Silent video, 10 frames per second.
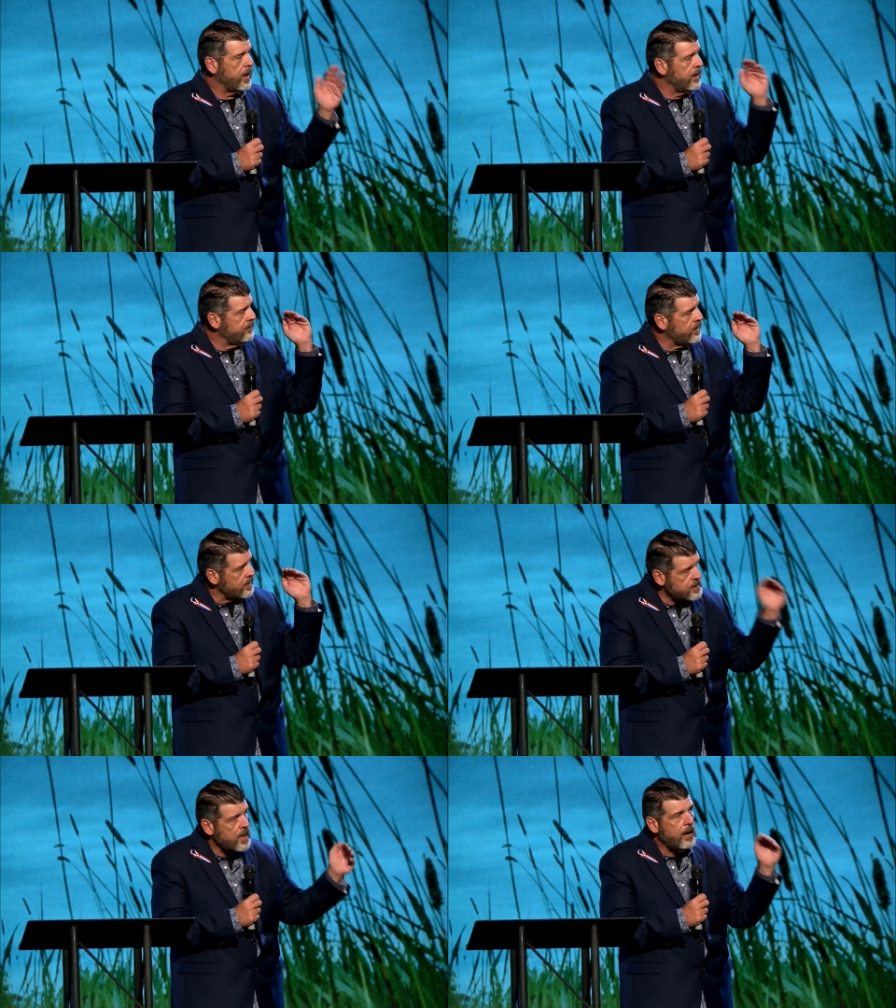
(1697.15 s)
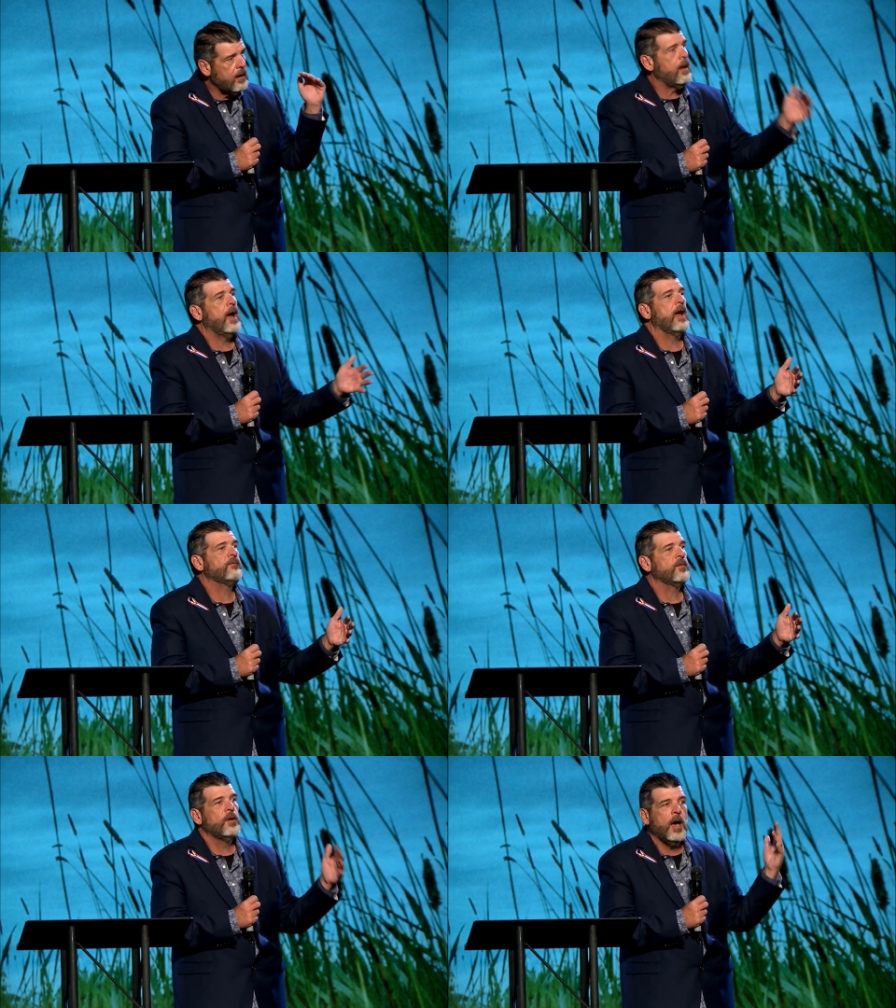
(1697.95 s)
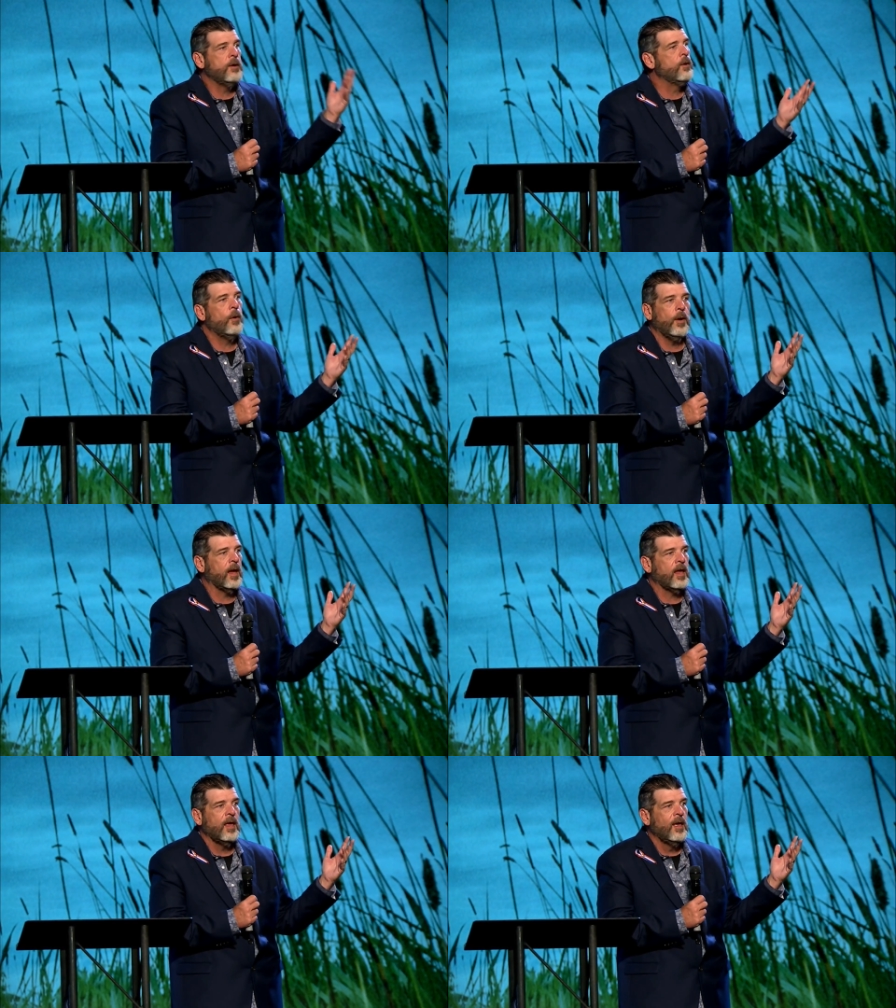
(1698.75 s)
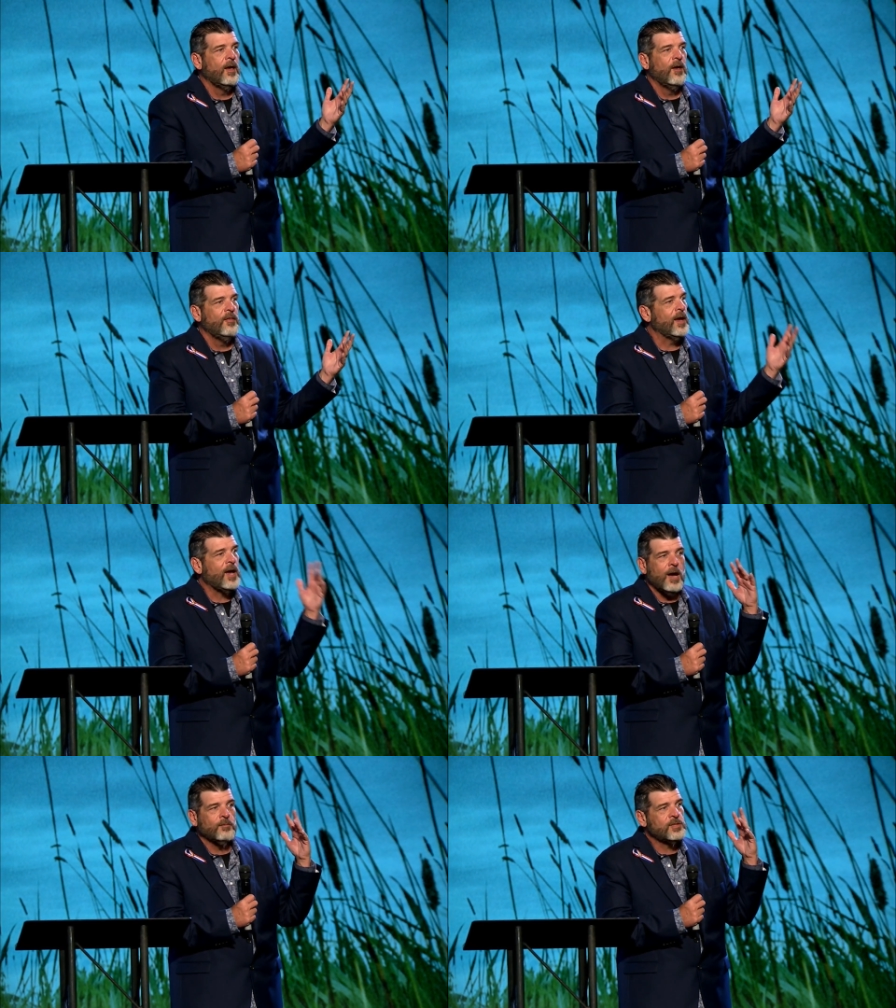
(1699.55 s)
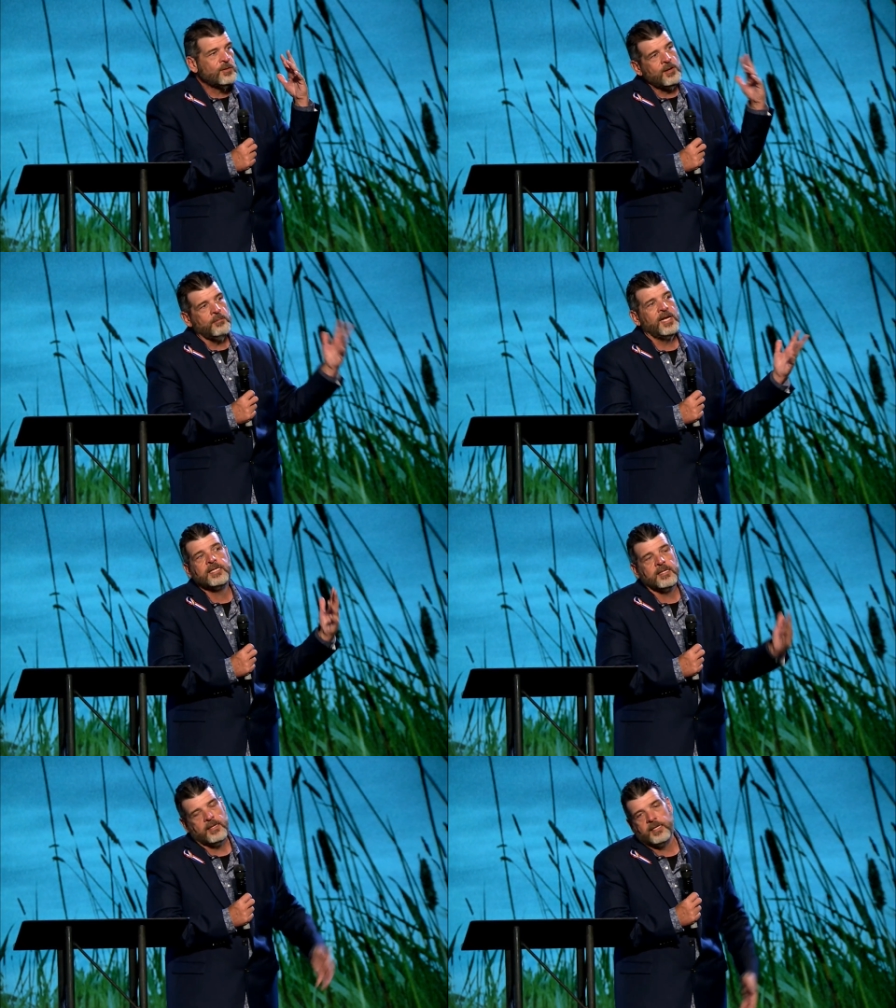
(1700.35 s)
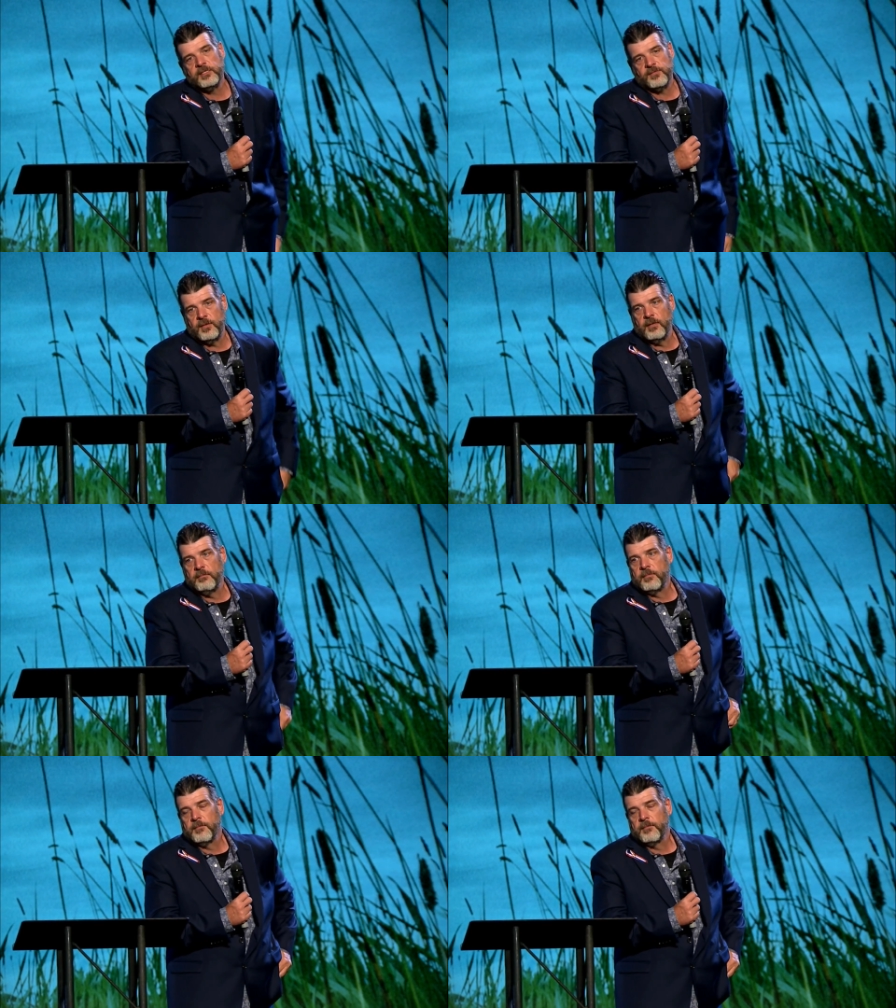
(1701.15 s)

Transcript: Live their entire life not knowing that God was doing amazing things for them.